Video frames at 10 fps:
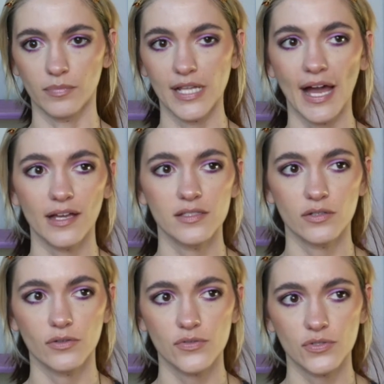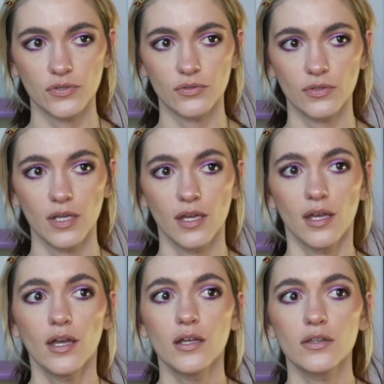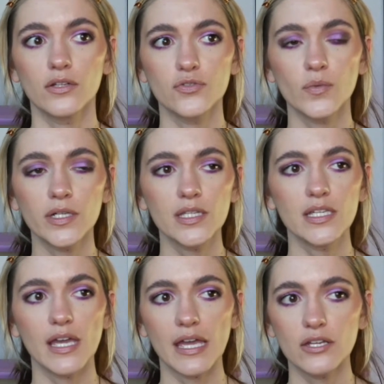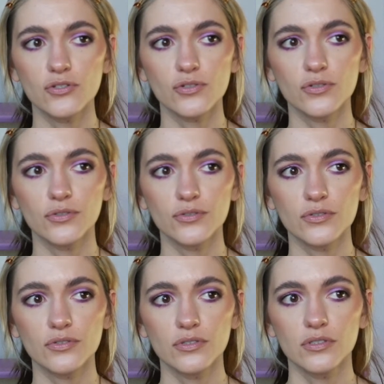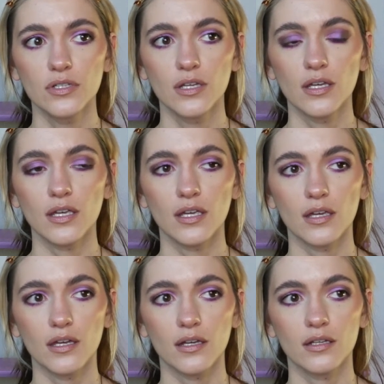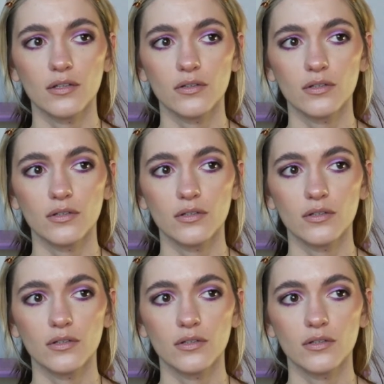black Zero suit. There's one of the angels, and